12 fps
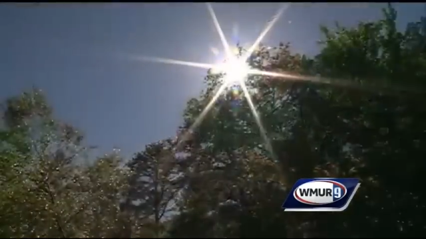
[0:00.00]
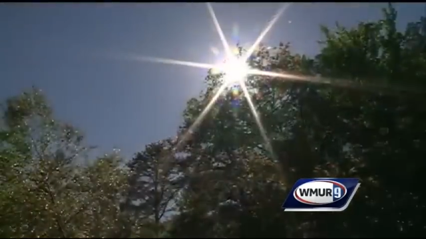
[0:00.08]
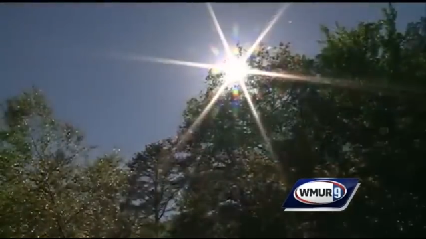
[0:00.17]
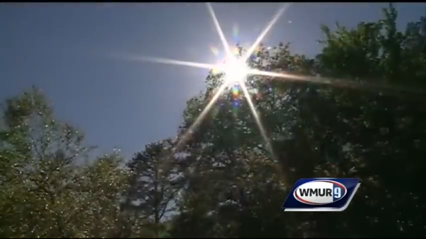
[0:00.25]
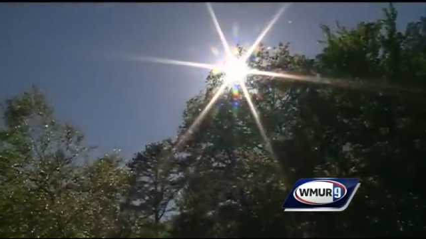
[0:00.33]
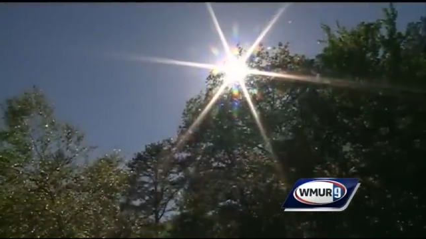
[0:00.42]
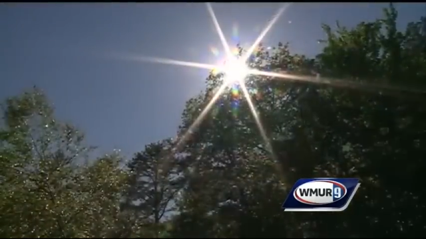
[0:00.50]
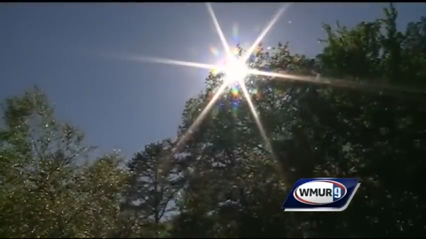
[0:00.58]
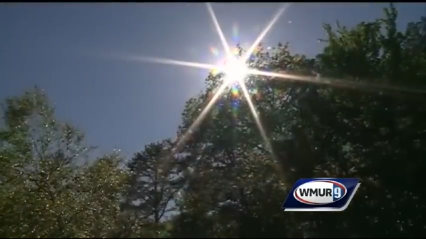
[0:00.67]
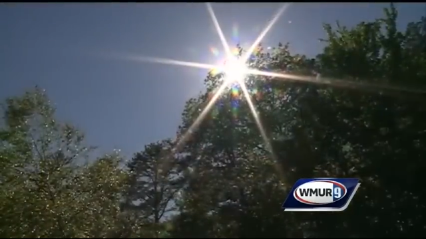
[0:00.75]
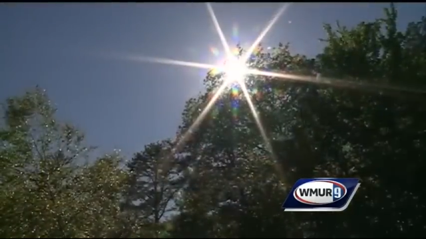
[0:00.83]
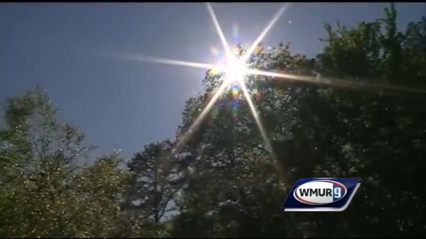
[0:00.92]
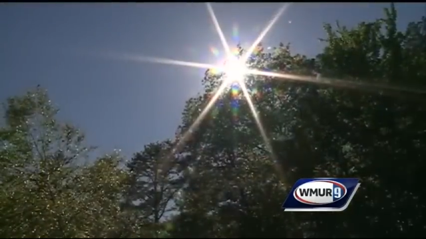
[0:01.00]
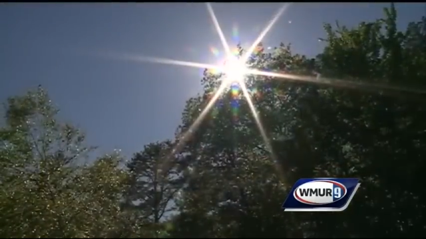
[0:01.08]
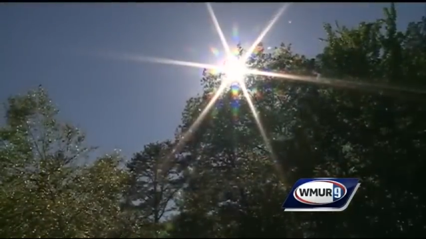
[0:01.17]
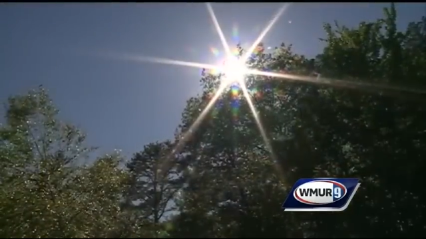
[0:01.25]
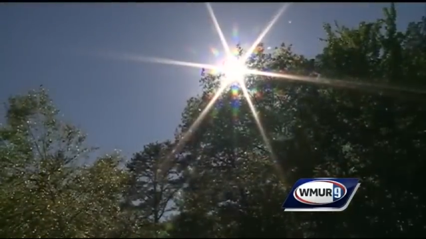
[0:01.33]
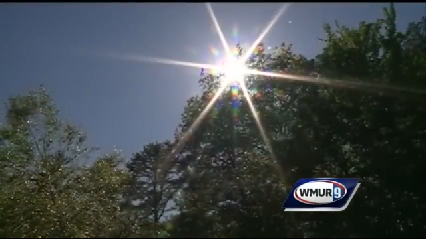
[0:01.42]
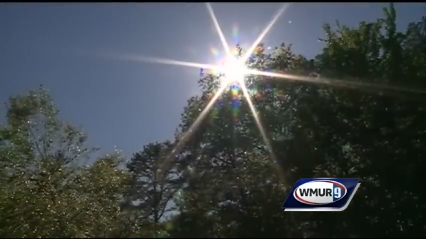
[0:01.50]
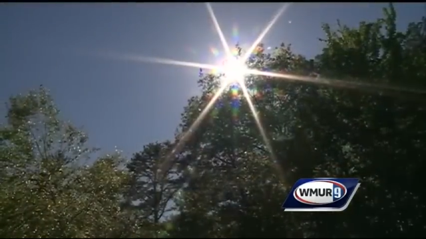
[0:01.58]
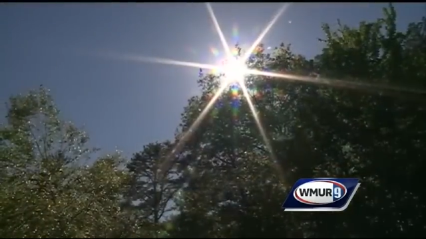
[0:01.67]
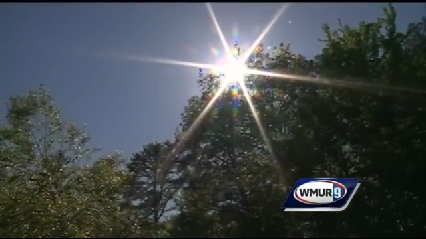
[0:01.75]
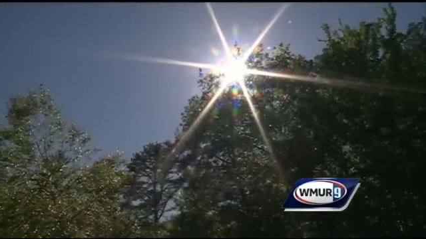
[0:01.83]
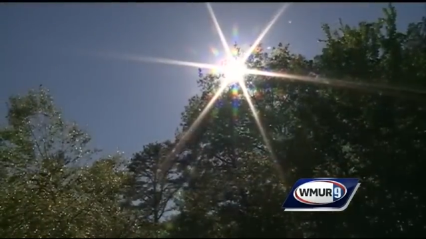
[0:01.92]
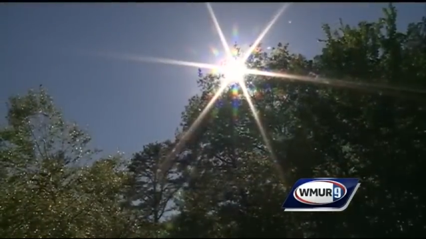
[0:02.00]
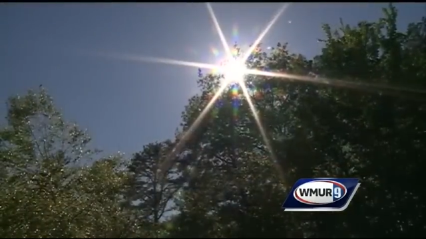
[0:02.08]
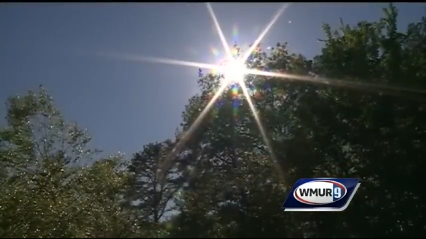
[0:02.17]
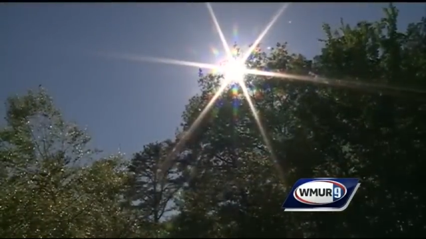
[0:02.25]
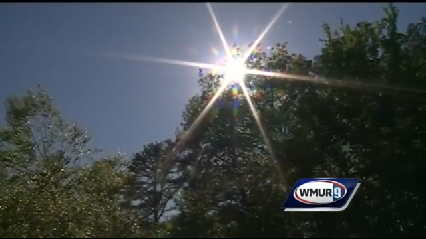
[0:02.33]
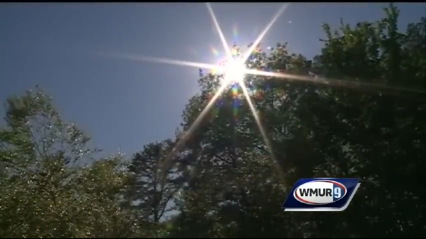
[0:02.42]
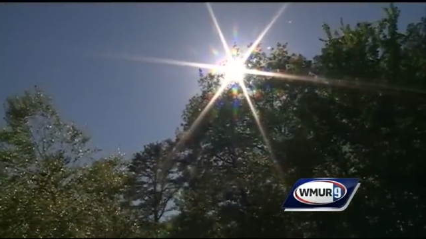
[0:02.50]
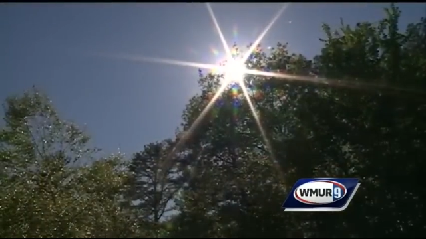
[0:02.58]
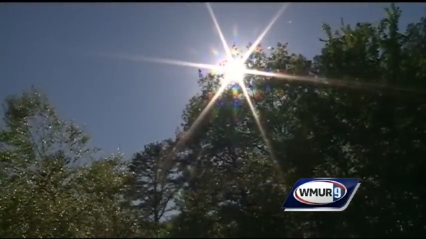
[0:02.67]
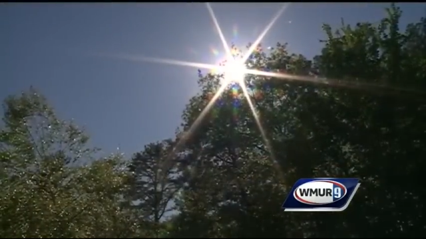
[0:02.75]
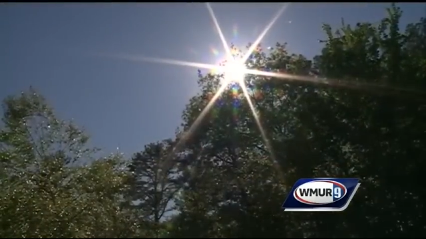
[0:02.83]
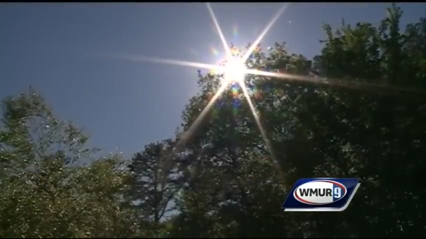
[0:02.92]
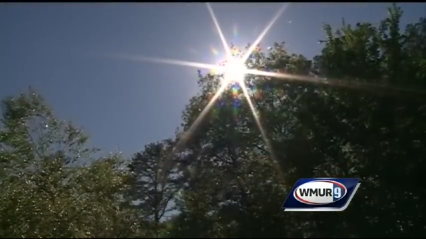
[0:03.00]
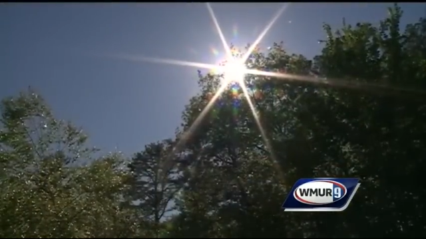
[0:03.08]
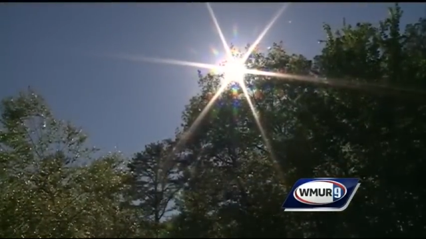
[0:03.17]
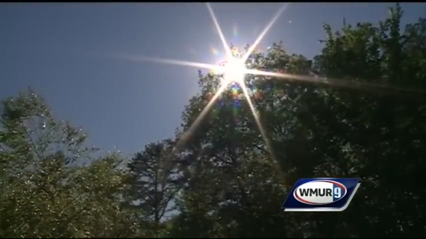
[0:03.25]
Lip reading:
No face is visible, so there are no lips to read.